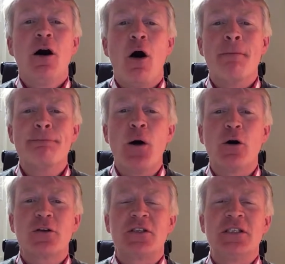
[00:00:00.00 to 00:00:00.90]
on
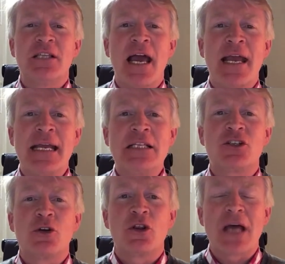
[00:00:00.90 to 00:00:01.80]
Boxing Day in
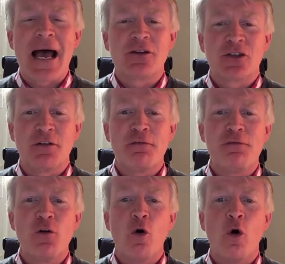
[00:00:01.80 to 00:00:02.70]

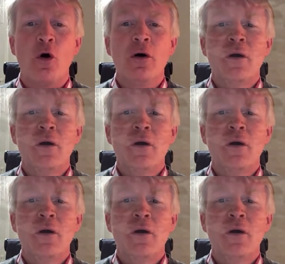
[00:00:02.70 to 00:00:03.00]
2004,